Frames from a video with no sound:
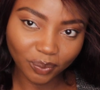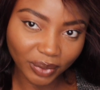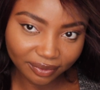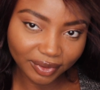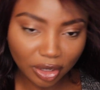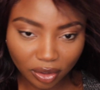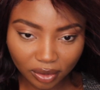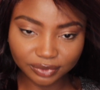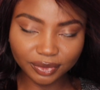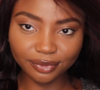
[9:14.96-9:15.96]
wavy
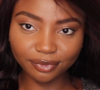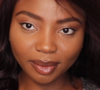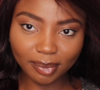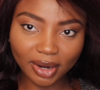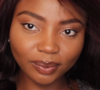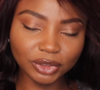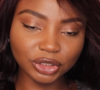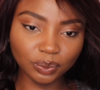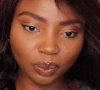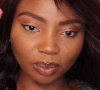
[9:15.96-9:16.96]
curls for the front part. We
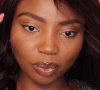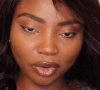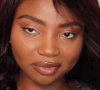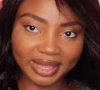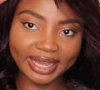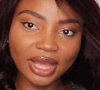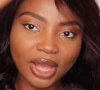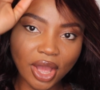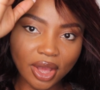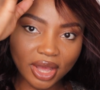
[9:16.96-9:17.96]
just want more of like
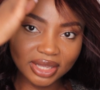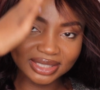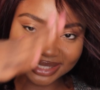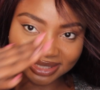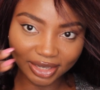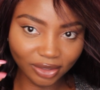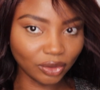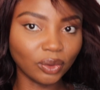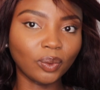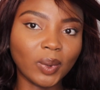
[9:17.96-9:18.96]
a
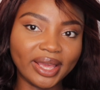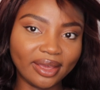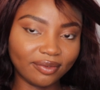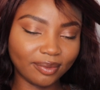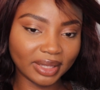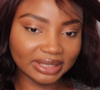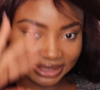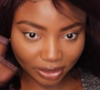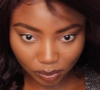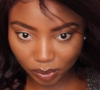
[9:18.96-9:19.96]
single wave, a
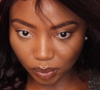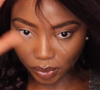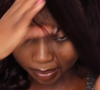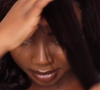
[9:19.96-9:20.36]
single or